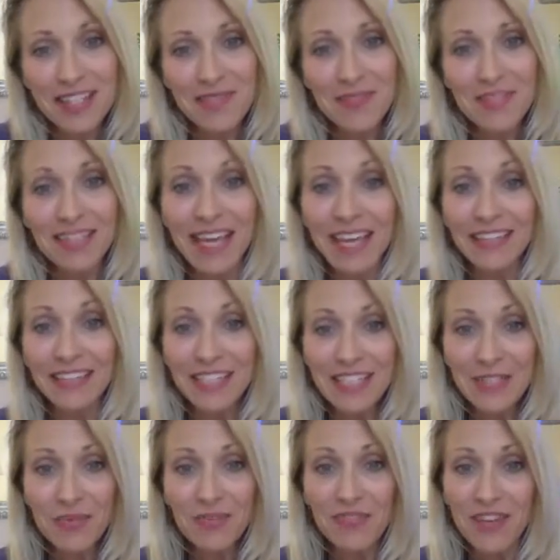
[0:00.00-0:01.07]
I mean, at least
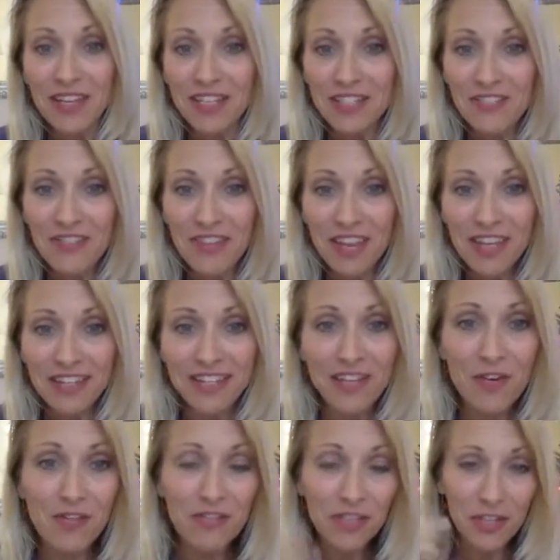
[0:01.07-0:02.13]
we're face to face, and
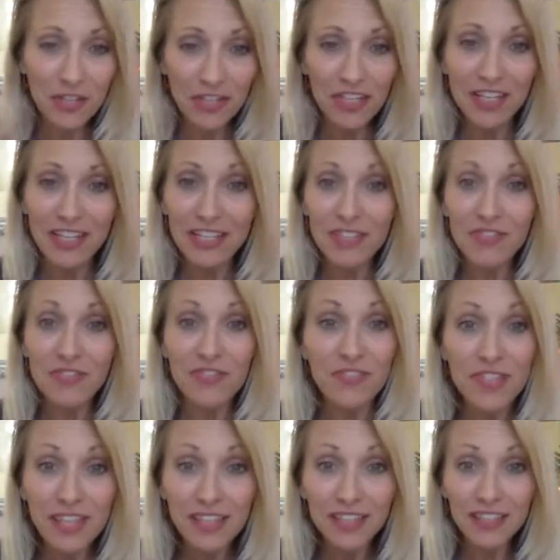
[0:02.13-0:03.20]
hopefully you're getting to
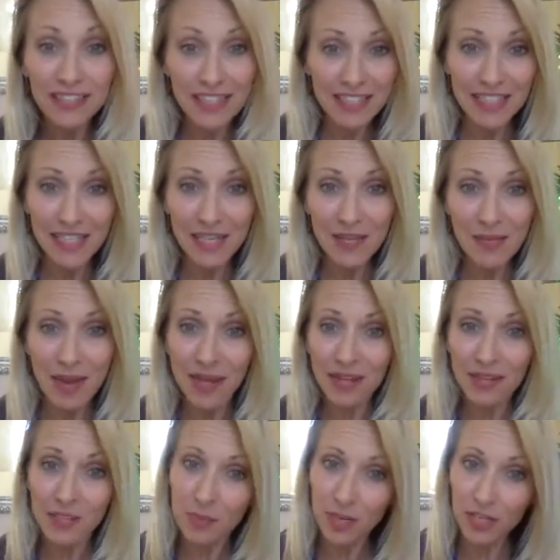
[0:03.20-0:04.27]
feel and see my
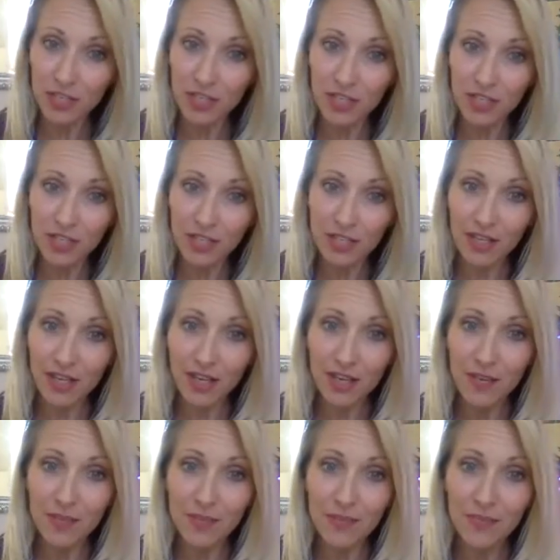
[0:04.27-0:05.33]
expression
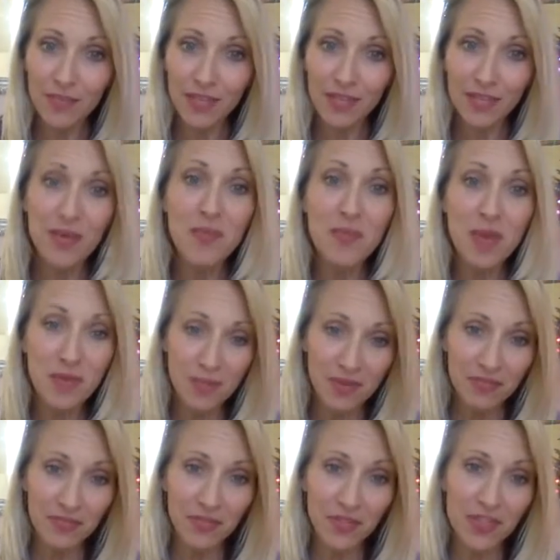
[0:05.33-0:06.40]
and
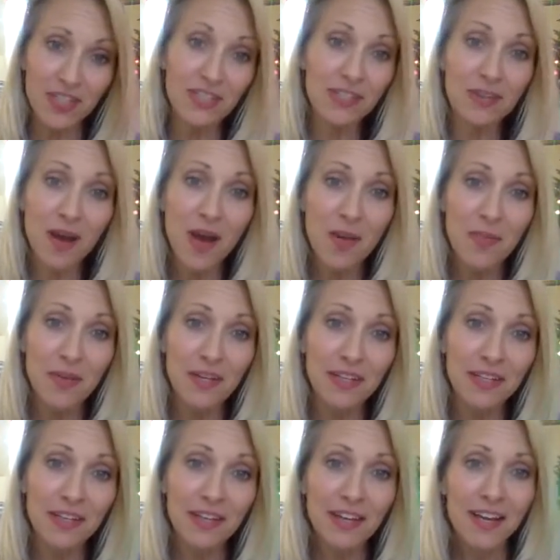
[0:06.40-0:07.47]
commitment for this topic,
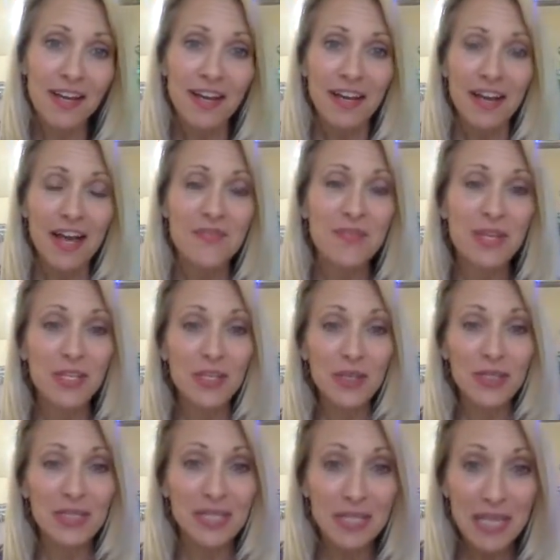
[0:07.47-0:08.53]
because you
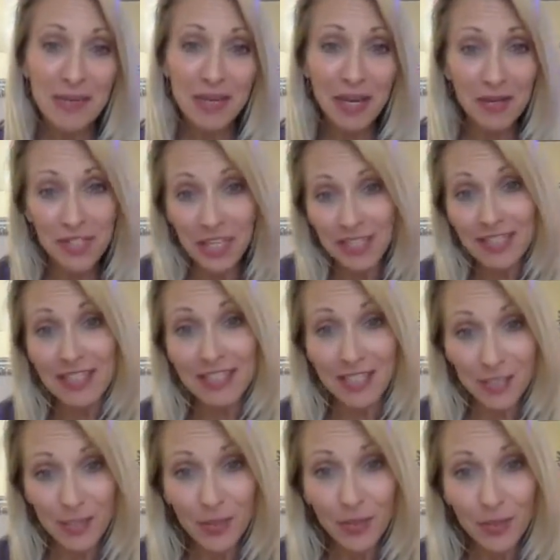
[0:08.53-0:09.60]
can see me. I wish I could see
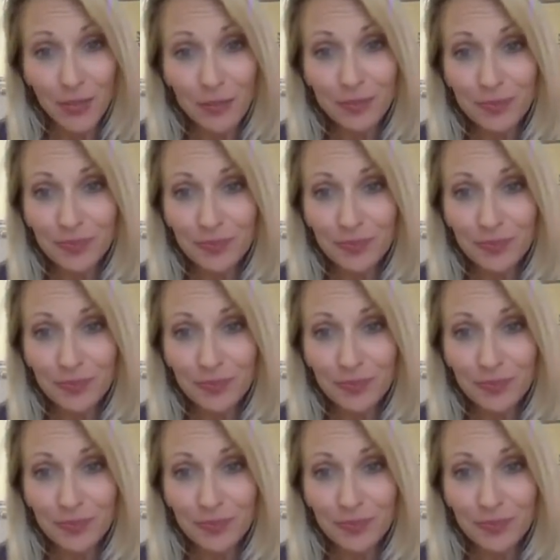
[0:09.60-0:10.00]
you.